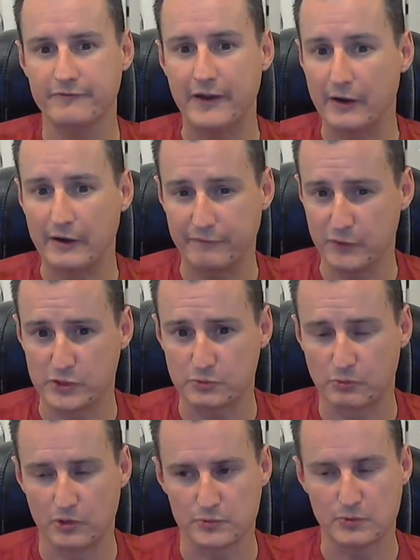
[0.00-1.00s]
very few
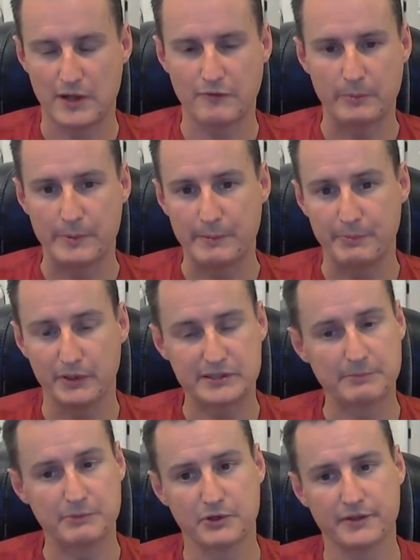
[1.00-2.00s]
swirls will ever be built
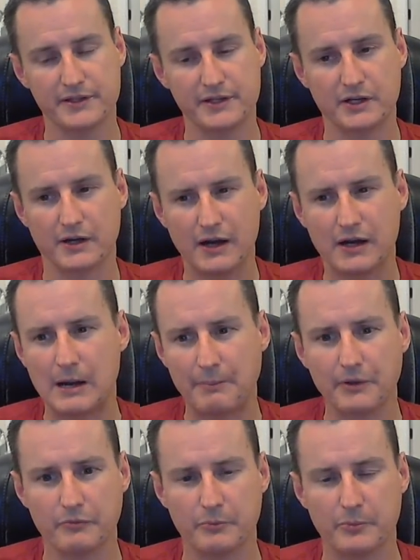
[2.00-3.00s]
up during the year. A
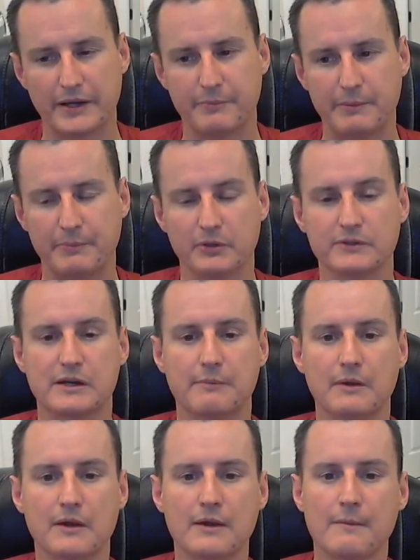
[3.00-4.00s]
couple of them might be built
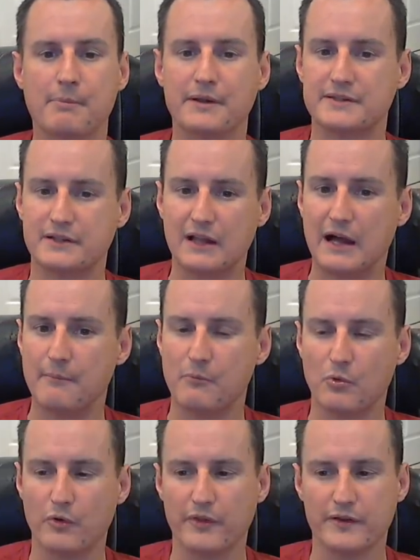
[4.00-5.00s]
up, but it's a lot
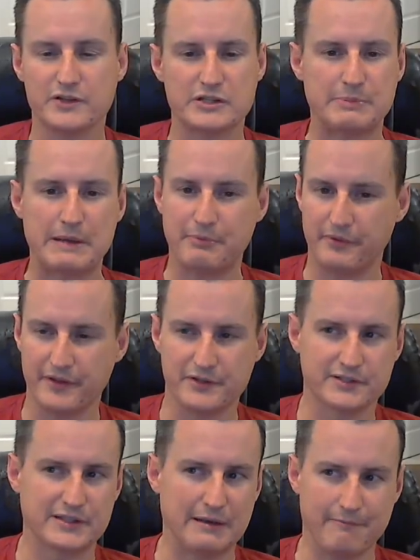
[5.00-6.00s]
more than just people that
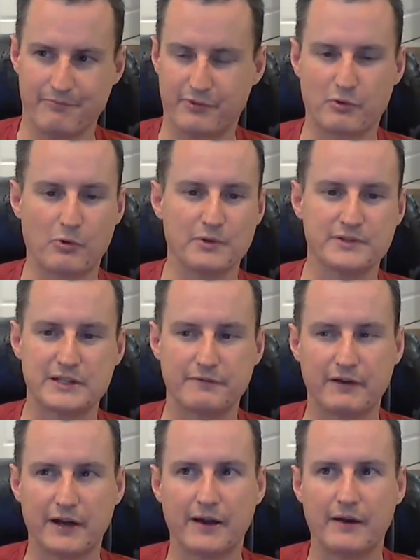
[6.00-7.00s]
just keep throwing stuff
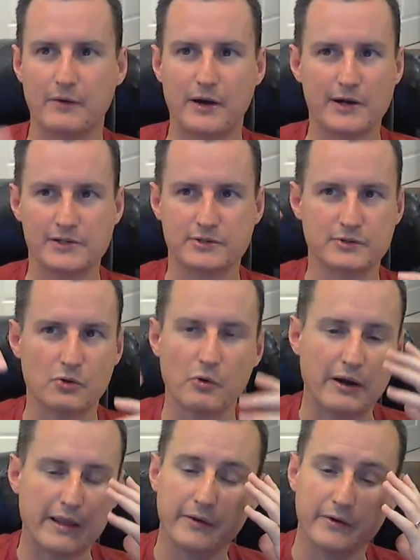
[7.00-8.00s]
on. I was going
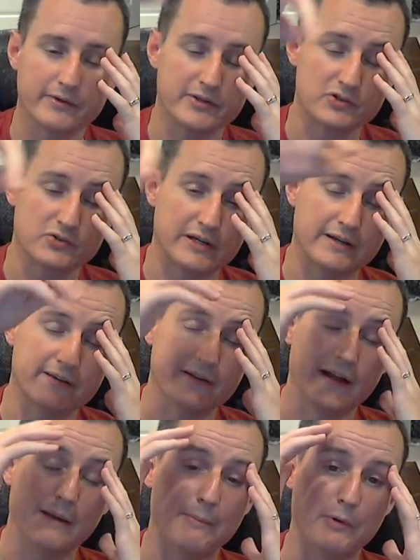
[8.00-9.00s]
around the street
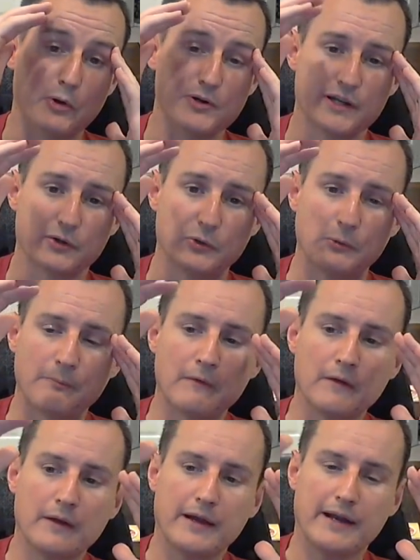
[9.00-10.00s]
today on my motorcycle,
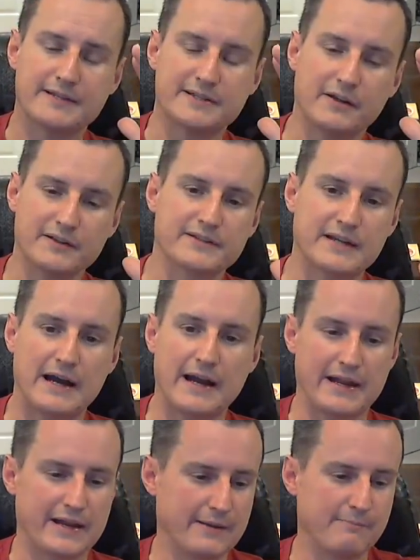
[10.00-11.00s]
and I saw this
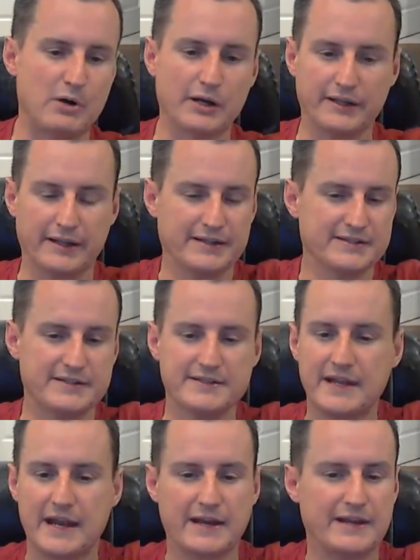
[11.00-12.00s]
guy. He had a bucket like this in his
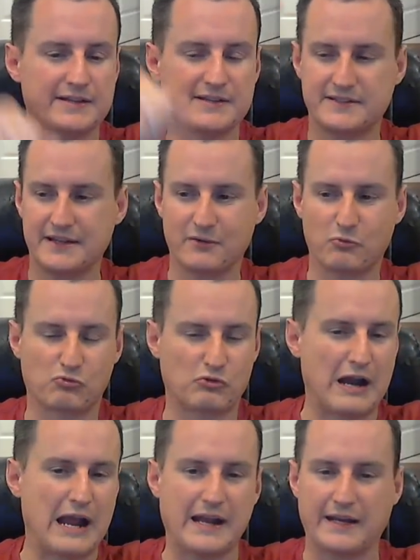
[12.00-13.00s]
hand. He had this like
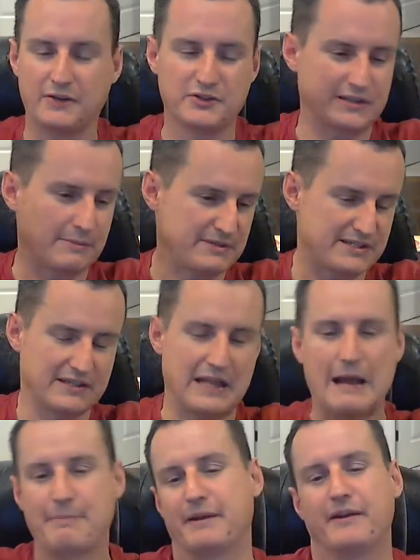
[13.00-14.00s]
rag, and he just kept
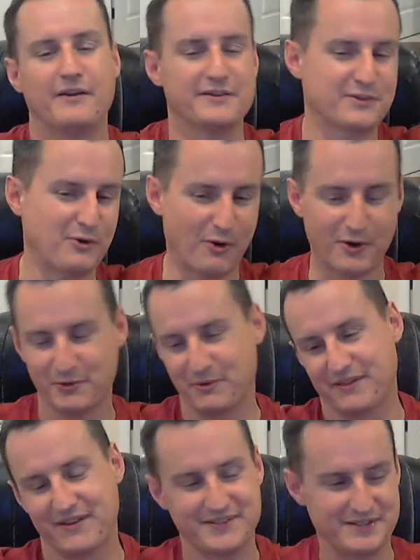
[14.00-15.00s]
slapping it on his car
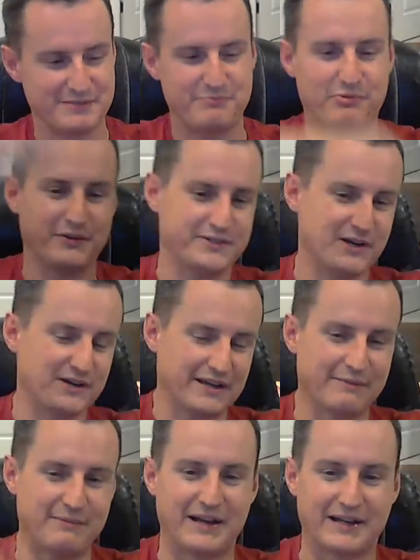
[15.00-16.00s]
doing this and just
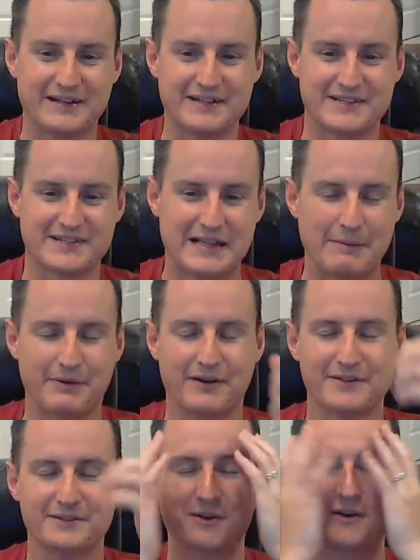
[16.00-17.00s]
dunking it back in and slapping it on
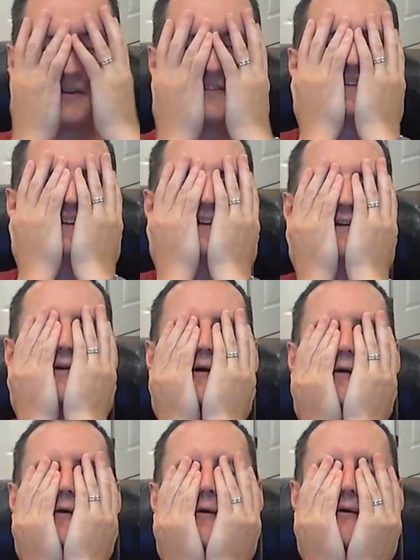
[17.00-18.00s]
his car. I was like,
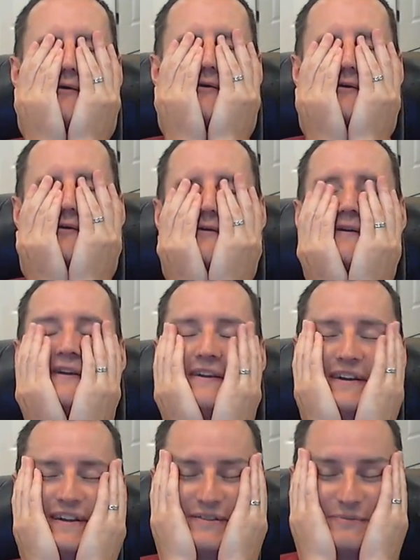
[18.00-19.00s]
oh,
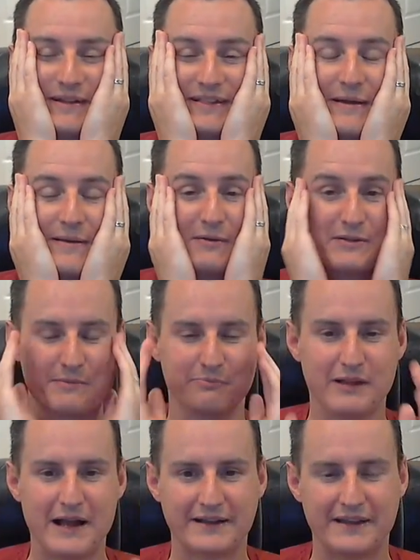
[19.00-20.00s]
I bet that it was a
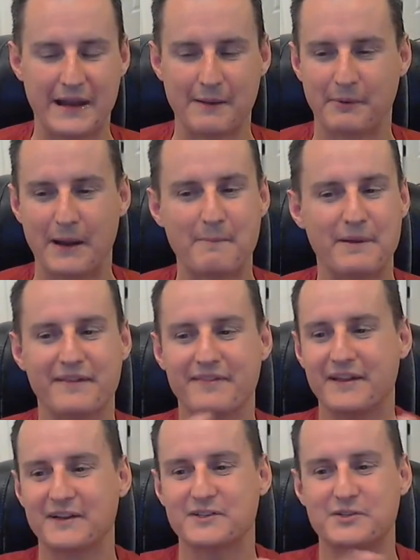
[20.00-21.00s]
black Camry. I bet the
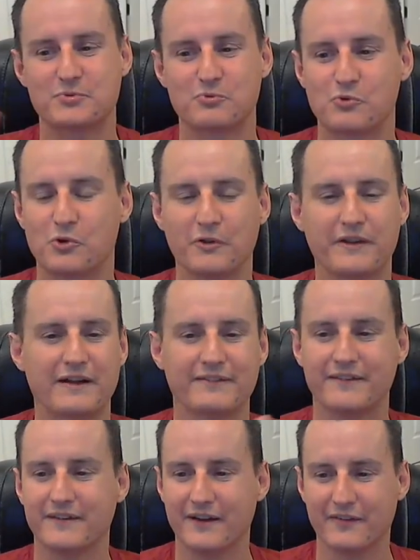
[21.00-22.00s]
thing is swirled
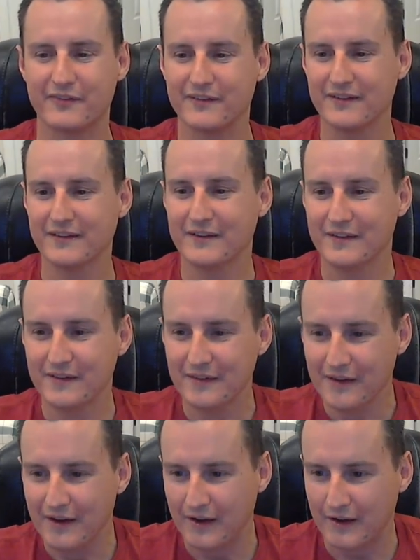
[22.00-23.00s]
out to death.
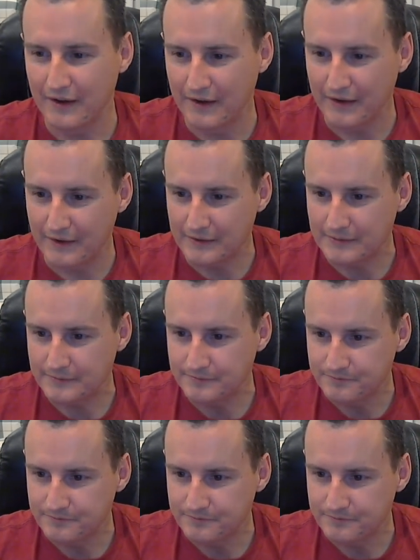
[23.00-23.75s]
What